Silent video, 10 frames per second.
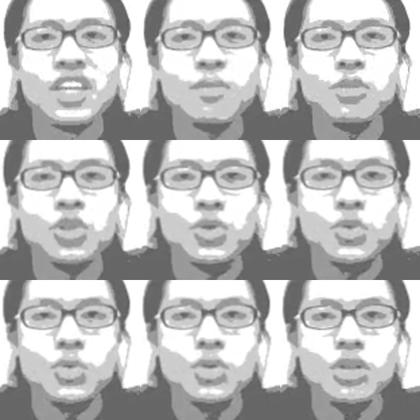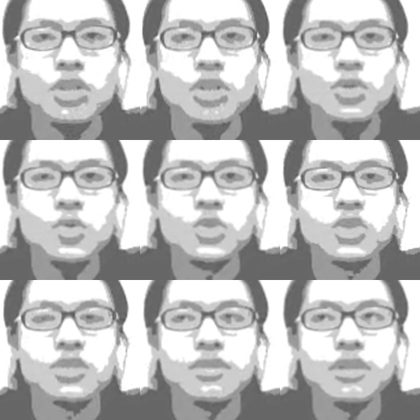attempt to
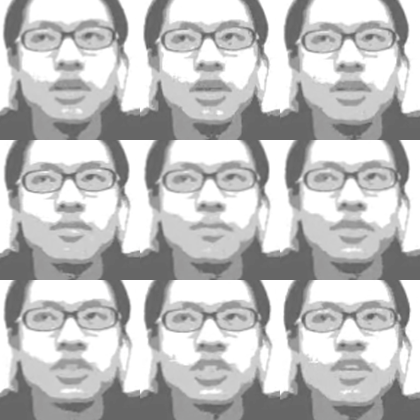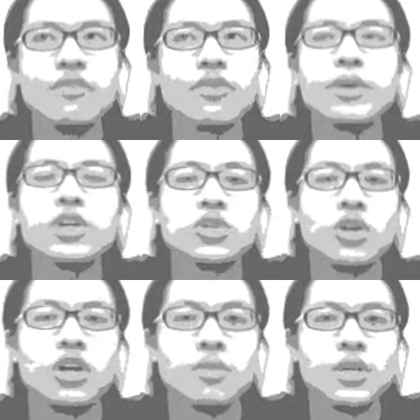use this
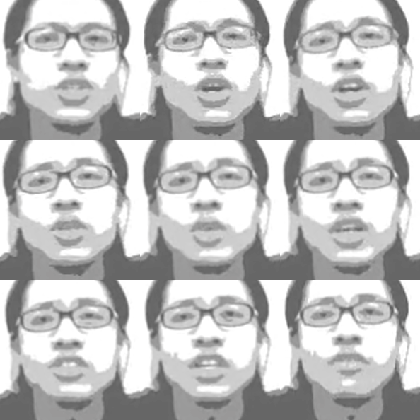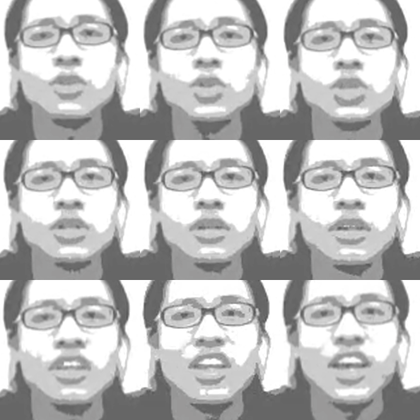information argument to argue against
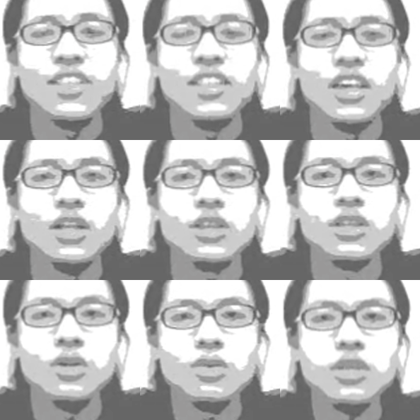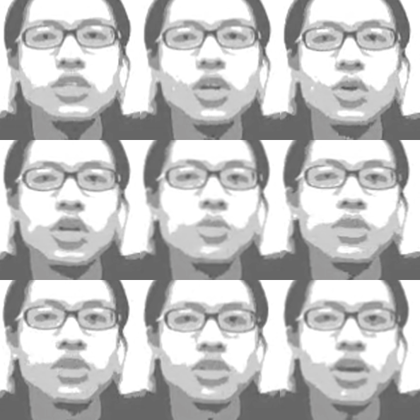evolution, and they literally
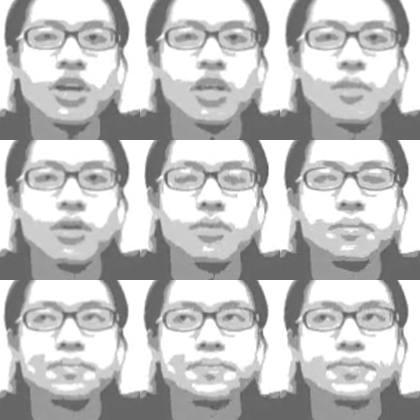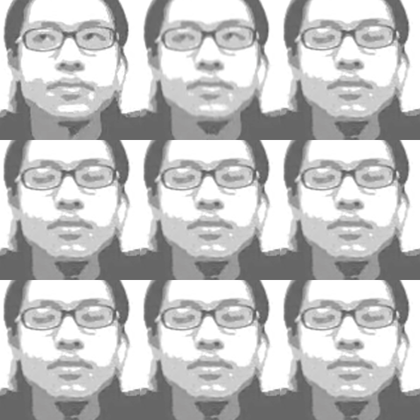don't know what they're talking about.